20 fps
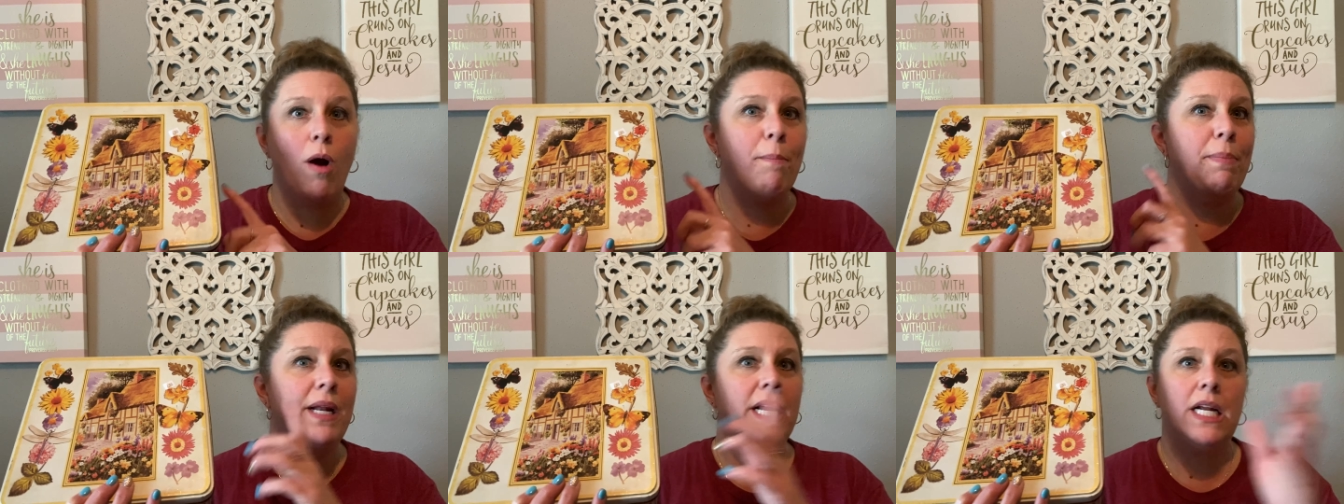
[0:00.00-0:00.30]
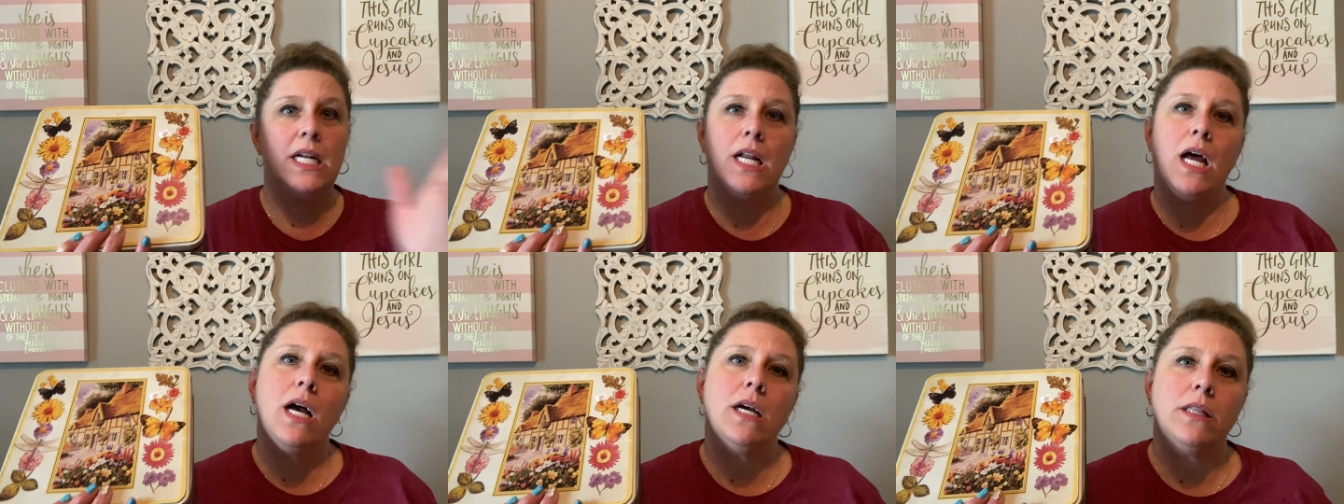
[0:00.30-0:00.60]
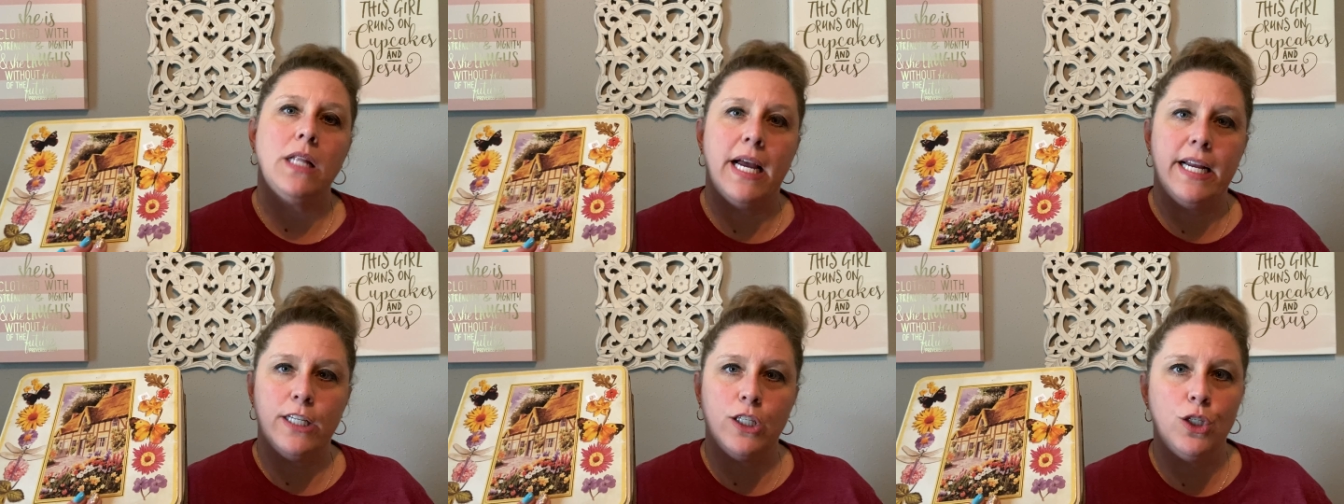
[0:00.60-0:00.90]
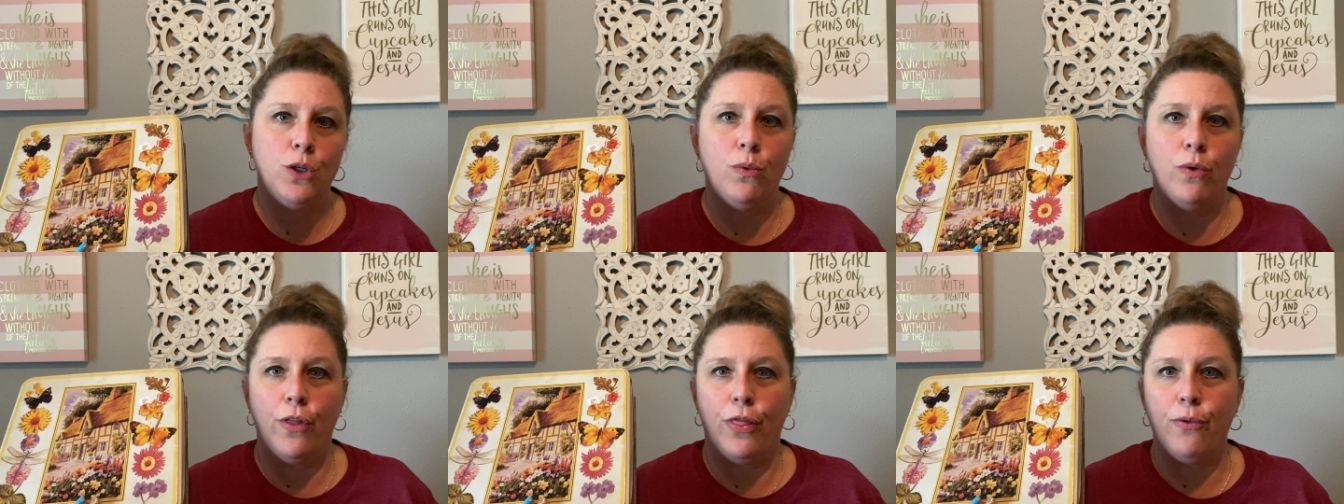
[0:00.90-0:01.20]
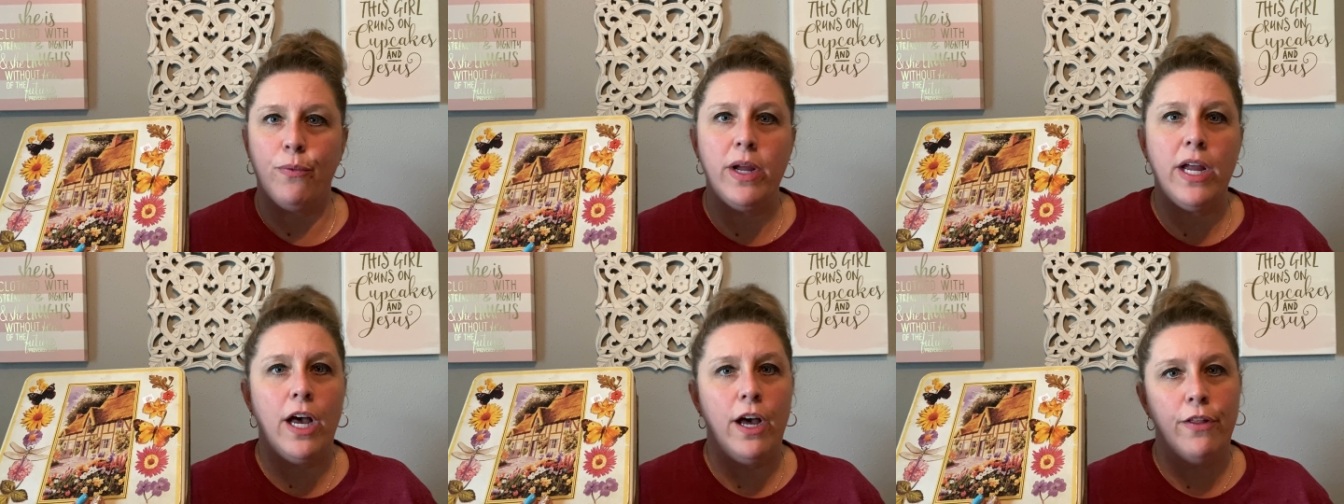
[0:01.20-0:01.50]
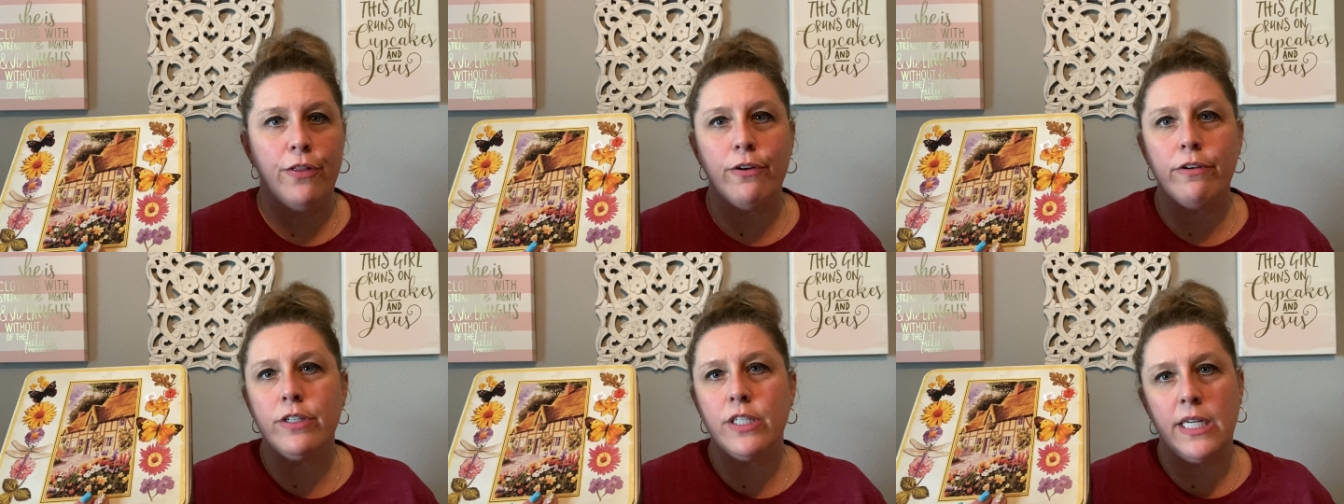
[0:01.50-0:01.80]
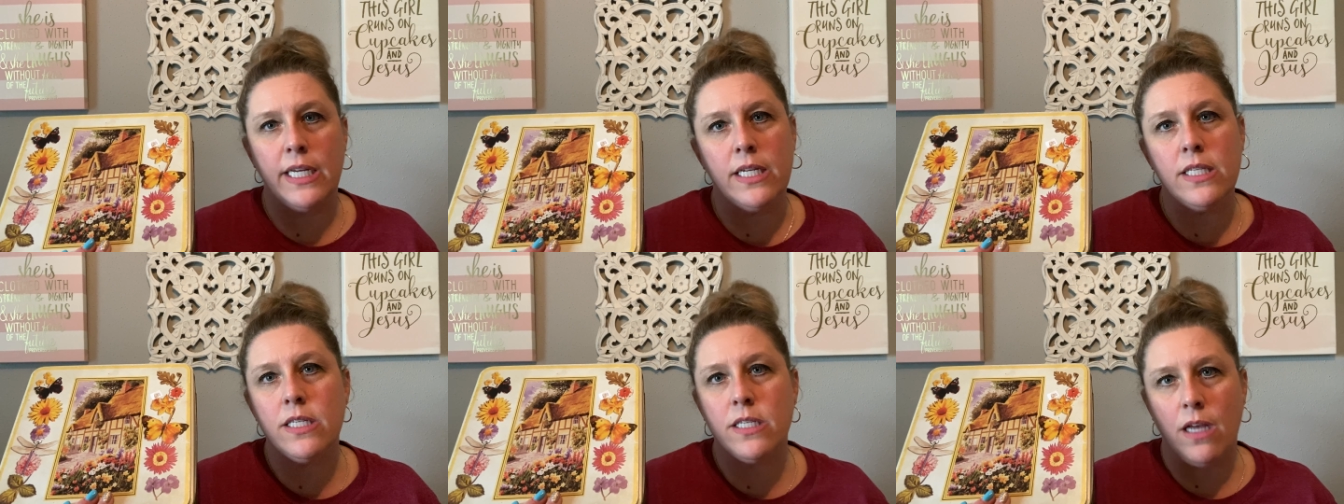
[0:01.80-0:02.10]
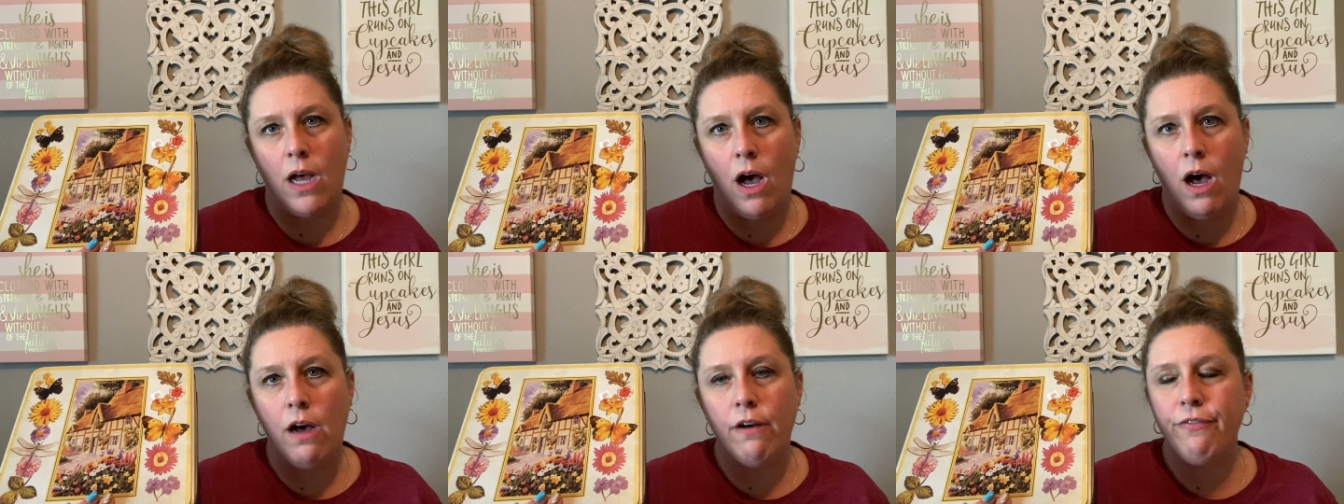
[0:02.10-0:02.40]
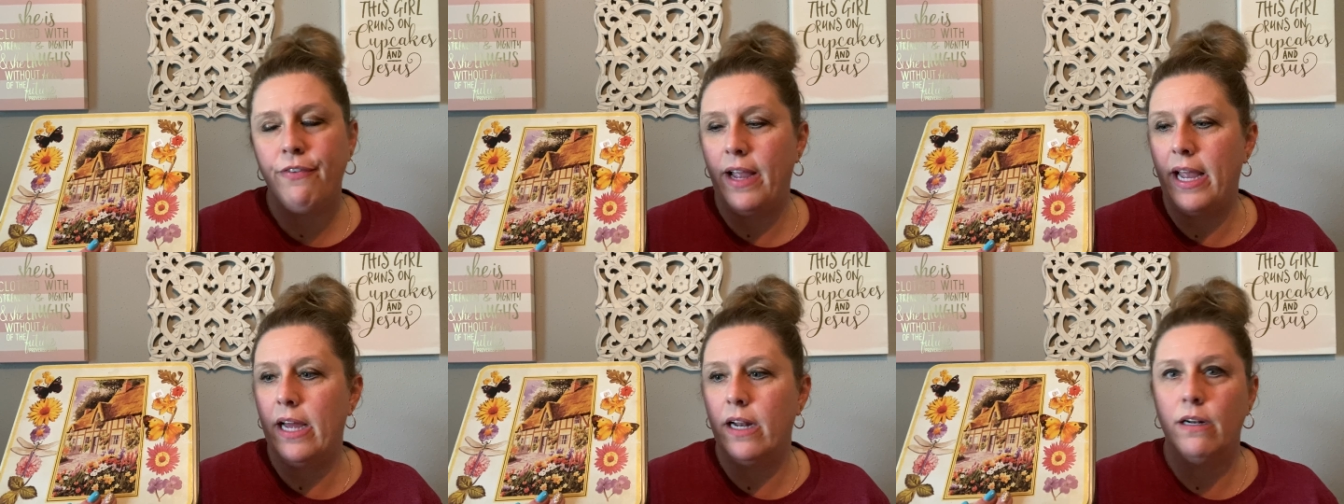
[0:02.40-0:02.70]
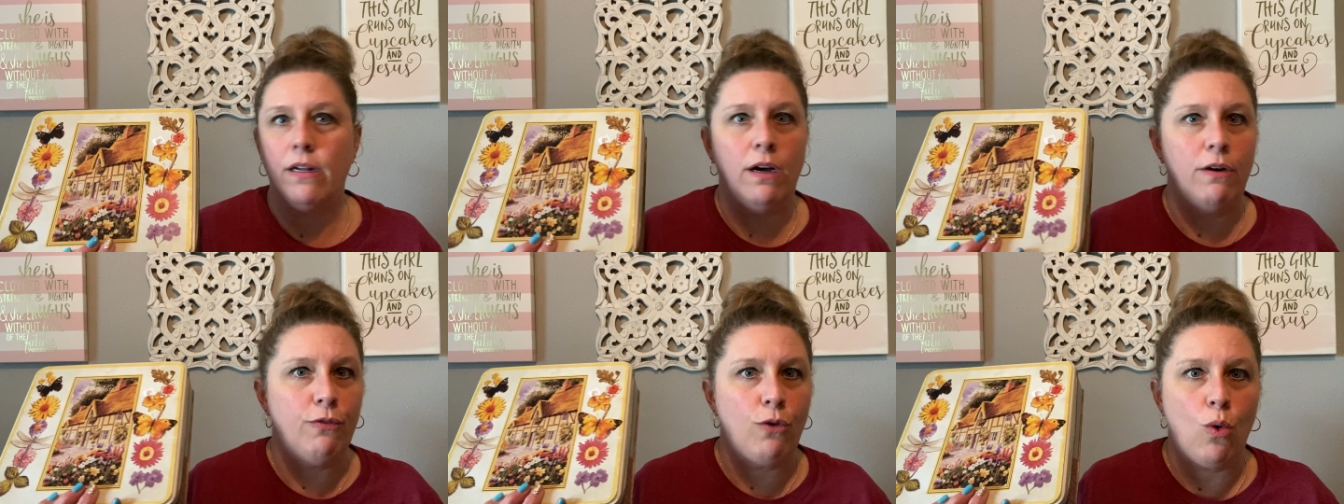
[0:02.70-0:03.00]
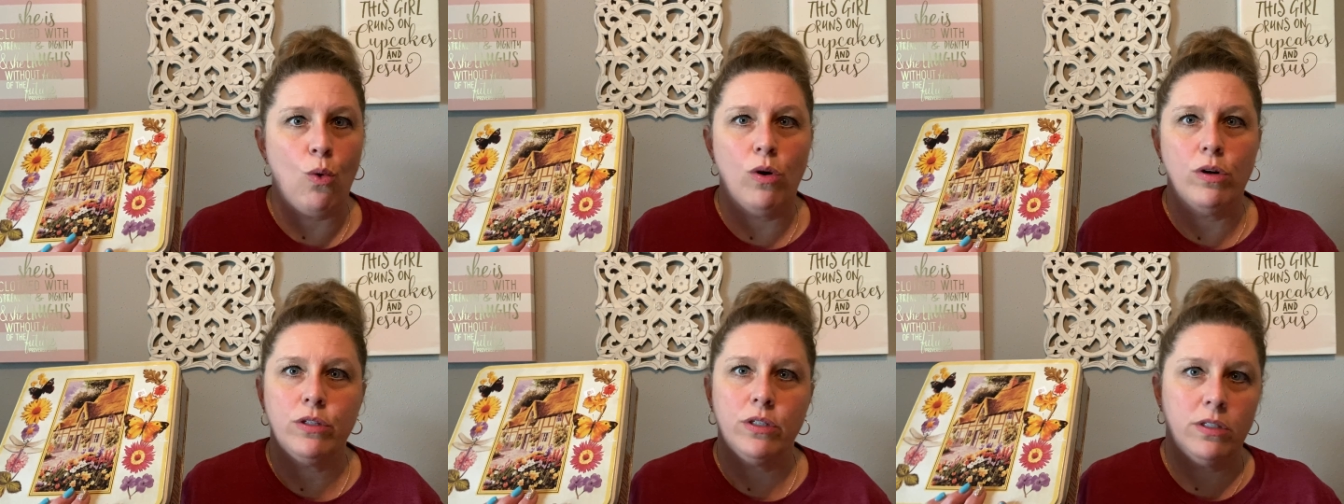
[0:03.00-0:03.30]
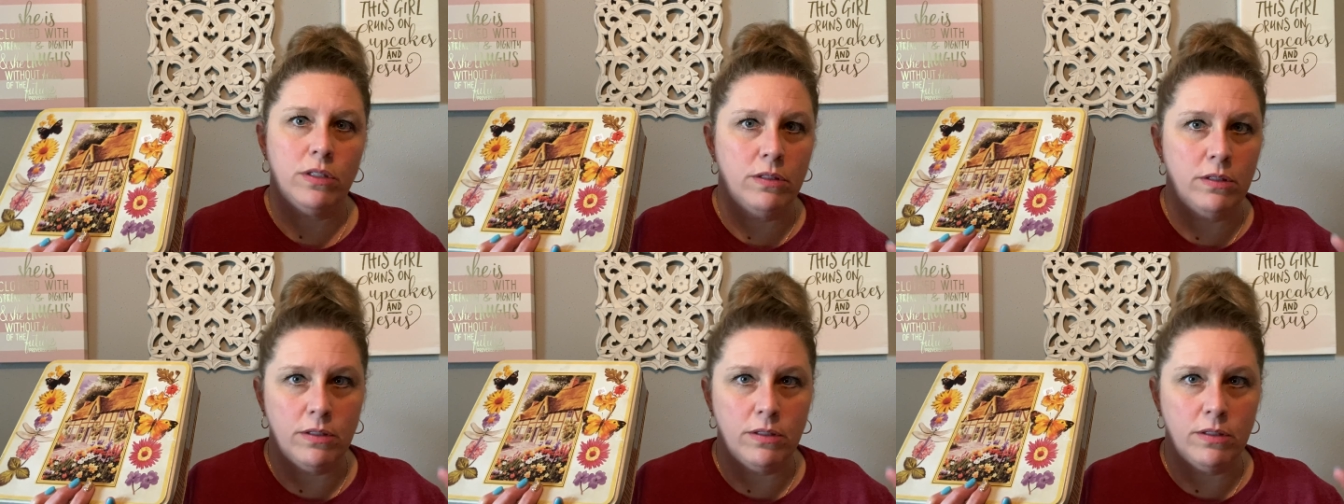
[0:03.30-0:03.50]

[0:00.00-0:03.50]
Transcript: but it knocked like two or three other tins off. And of course,